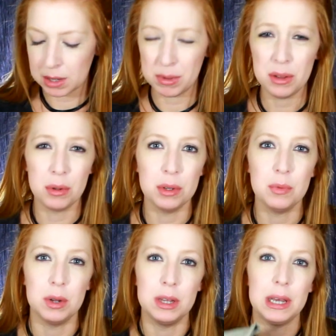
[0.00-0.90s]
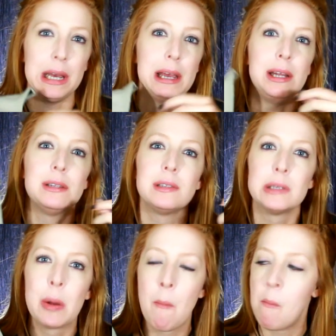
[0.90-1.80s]
Am I the only one that
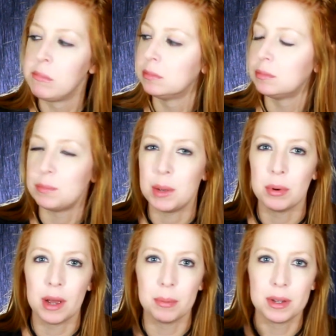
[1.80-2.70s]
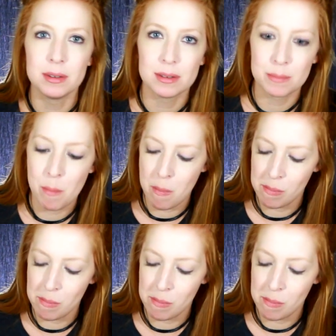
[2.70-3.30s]
hates paper napkins?